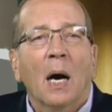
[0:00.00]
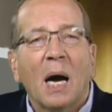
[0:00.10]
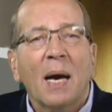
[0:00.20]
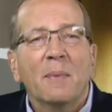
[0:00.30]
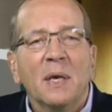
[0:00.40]

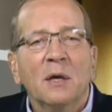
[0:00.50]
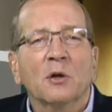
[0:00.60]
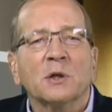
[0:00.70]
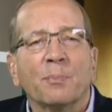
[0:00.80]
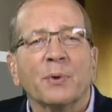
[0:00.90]
I'm
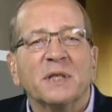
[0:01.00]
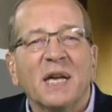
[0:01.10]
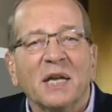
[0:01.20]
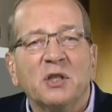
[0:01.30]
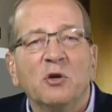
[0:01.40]
here to
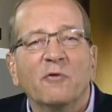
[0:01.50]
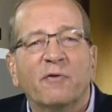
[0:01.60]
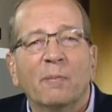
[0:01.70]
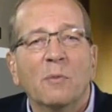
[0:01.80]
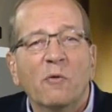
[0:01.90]
protect you
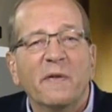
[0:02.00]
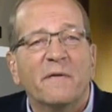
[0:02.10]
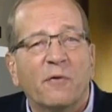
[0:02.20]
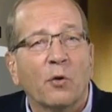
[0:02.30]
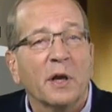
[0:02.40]
from
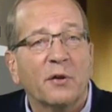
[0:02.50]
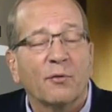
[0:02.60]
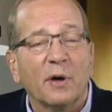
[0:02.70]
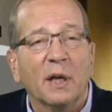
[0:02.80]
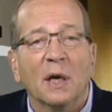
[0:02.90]
movie
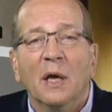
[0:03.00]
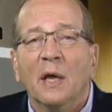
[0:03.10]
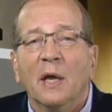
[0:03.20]
43.